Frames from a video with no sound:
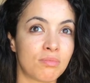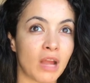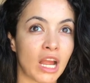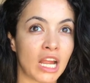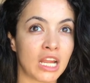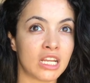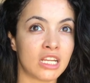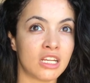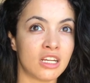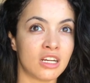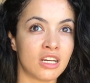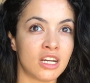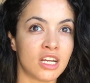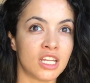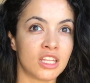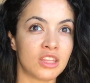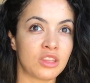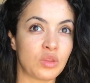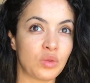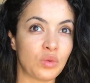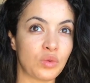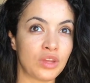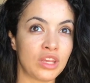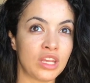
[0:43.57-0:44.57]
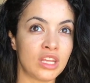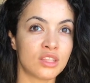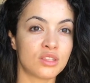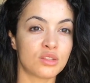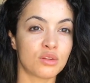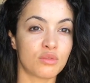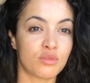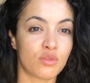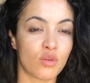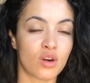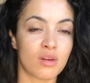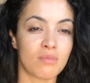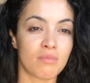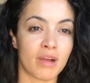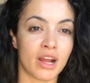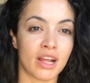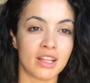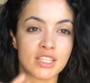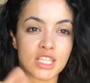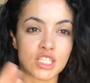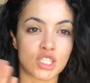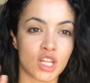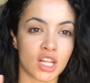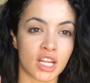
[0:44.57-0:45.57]
a good 3 to 4
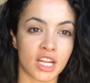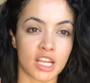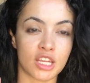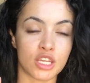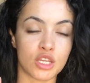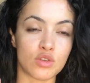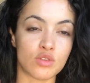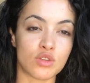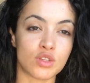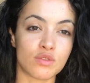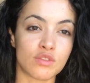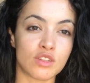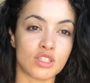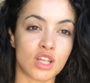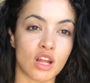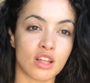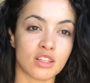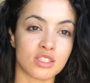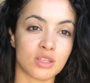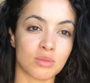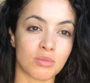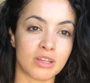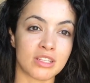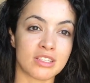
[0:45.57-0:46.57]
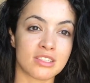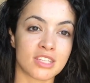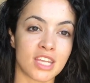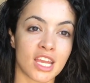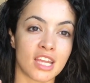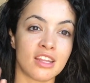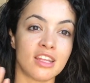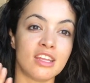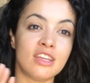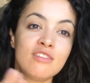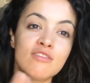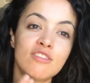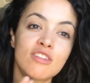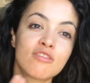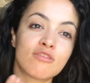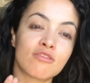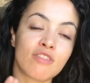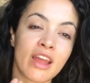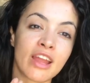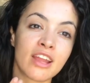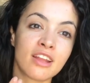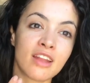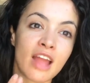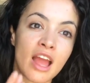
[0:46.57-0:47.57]
months, I saw like a huge result on my skin. Even
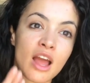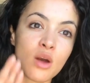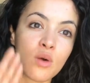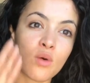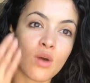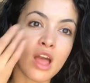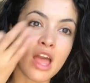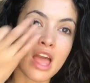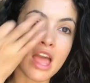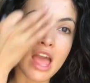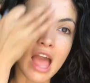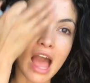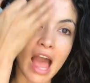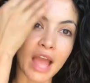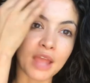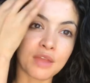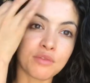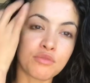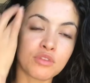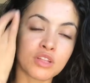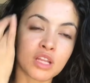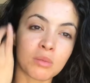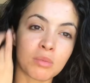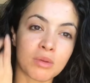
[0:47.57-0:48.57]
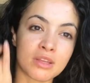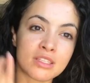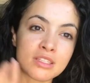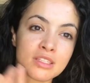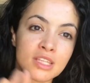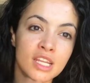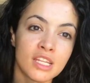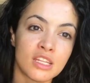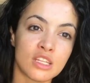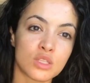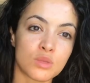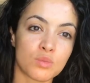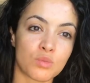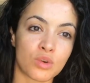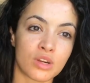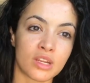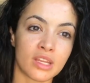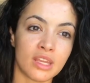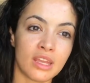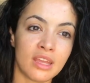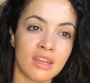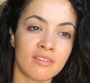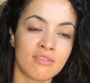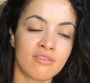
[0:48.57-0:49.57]
right now, I feel like my skin is
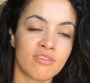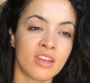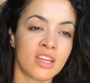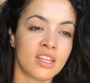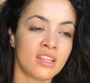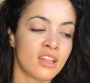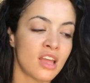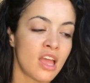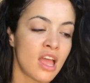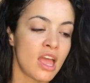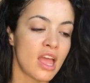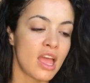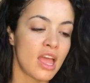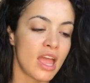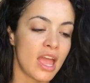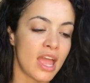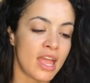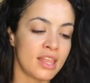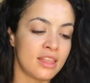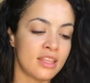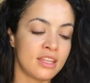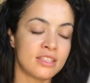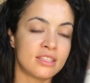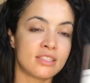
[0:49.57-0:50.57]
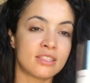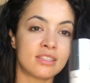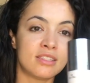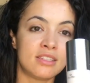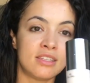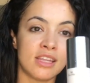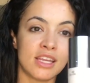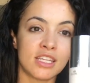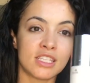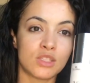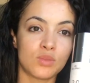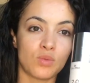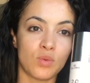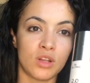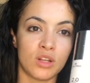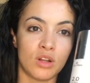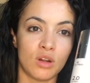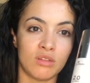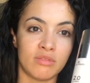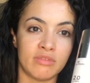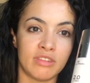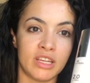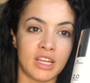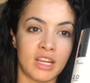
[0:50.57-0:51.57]
more even, and it's this
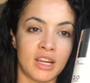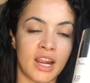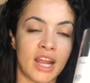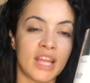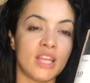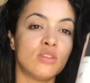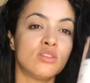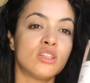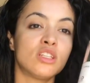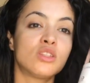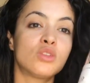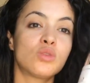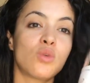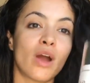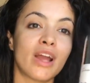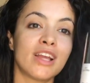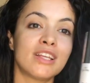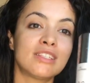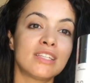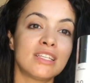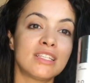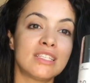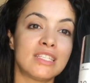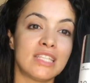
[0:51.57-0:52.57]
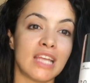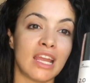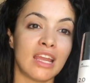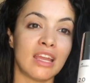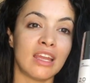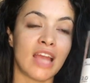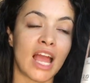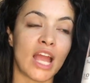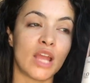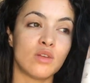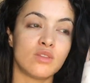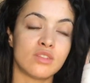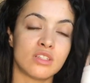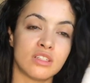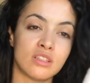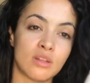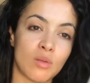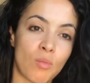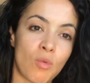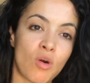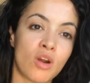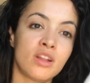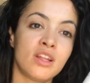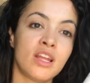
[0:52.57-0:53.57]
one over here. I use it twice a day. I use it in
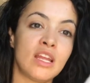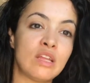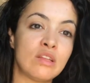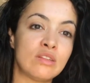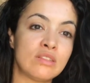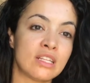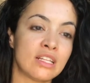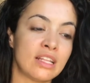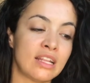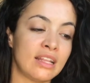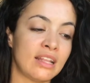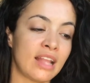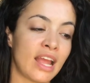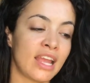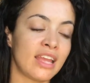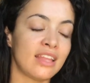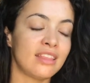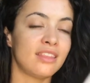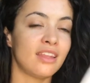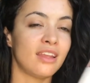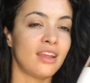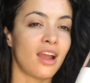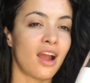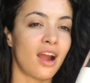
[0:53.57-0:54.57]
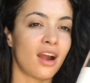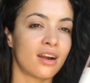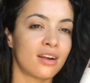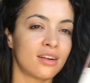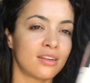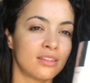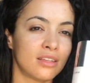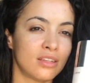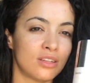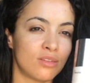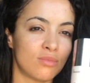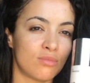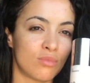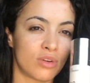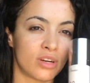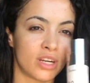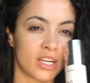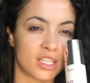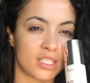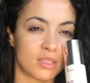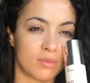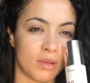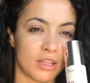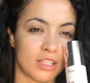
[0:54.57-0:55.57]
the morning, I use it at night. They are a little more
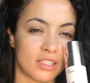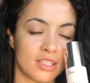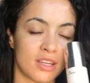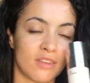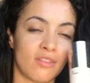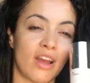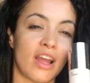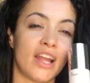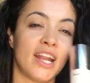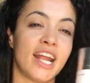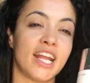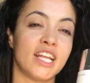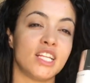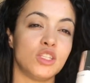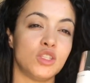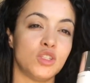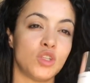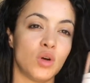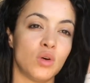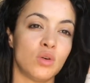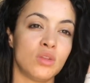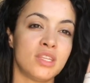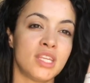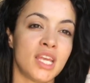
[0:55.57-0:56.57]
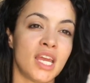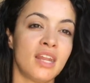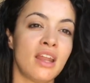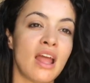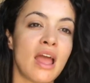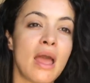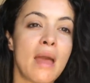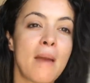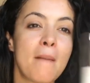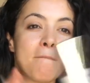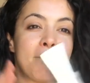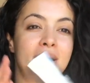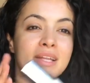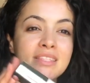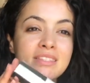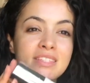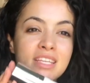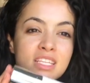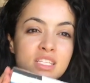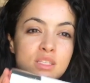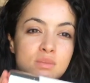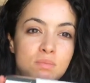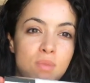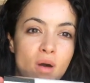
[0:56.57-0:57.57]
expensive, and I know that, but
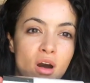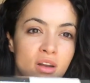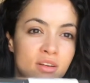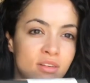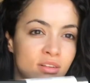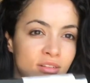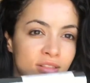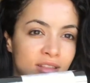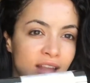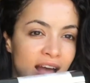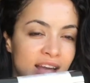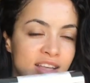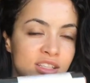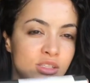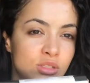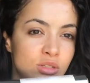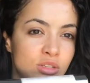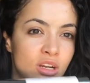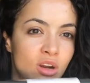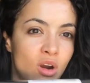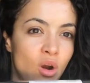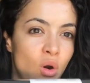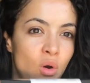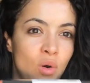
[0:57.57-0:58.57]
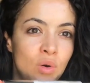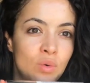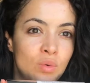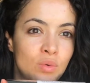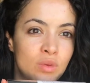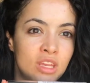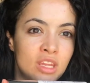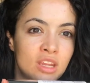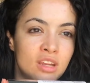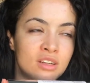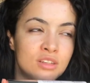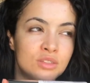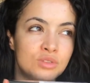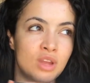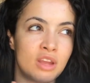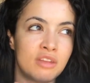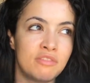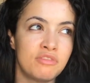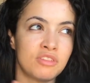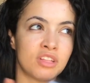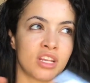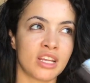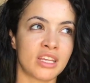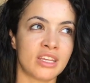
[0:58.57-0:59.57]
this bottle lasts you a whole year. So
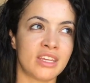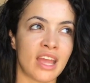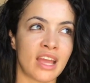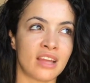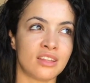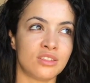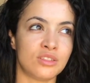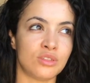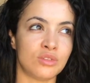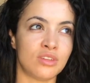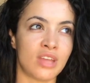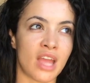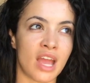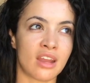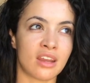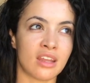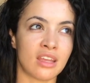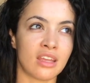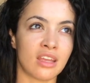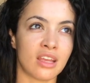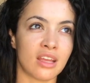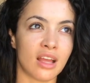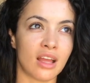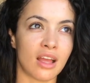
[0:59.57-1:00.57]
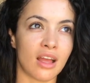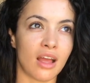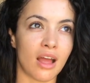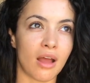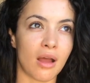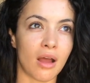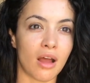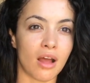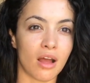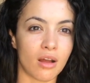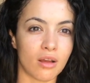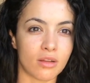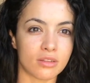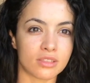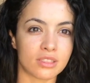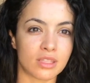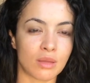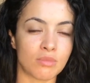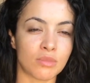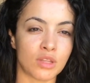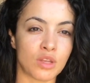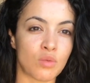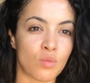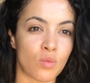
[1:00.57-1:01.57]
I feel like, yes, you're getting
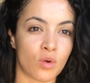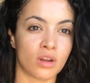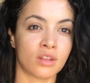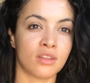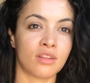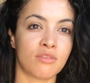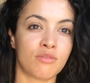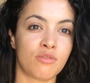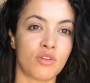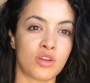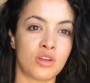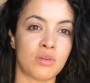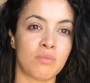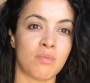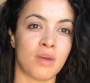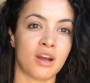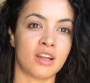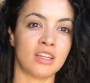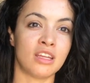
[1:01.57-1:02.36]
something worth it for your